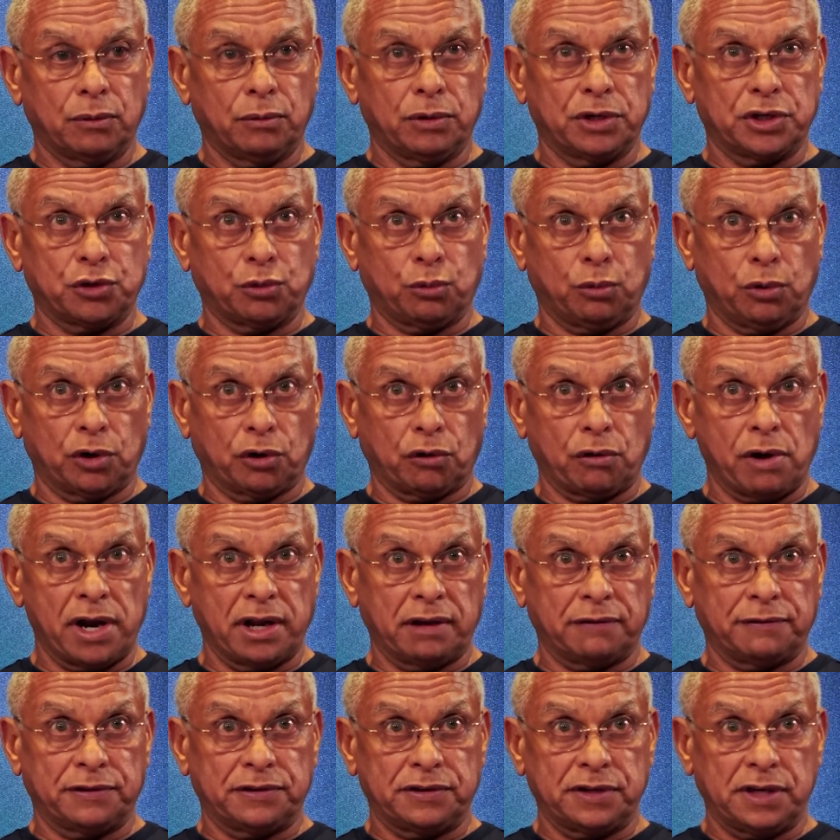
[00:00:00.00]
which were
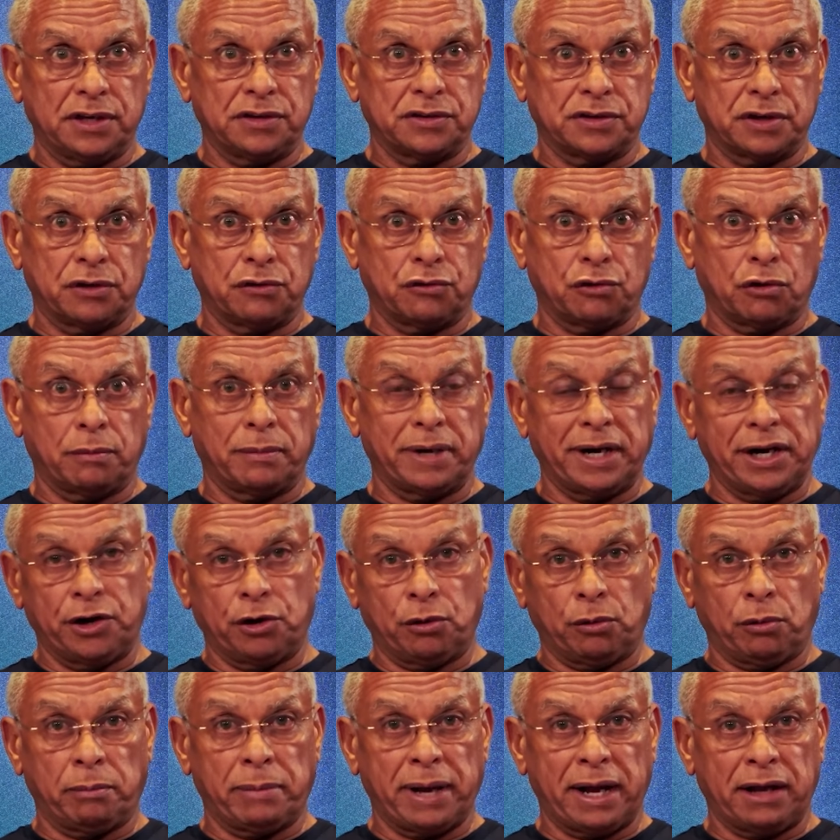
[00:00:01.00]
chronic fatigue syndrome,
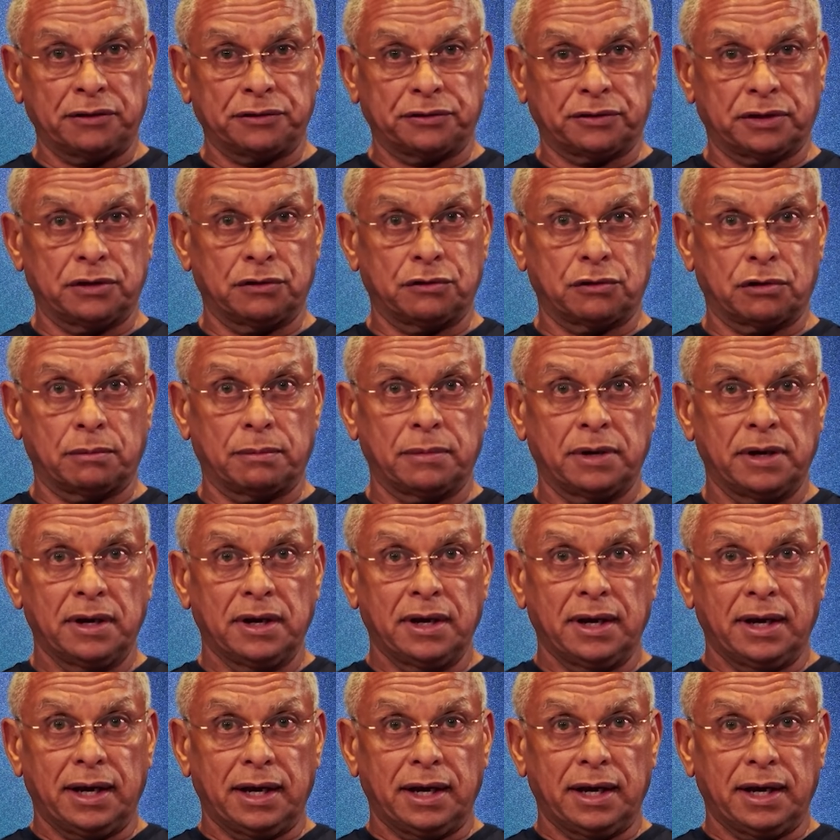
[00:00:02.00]
irritable bowel syndrome,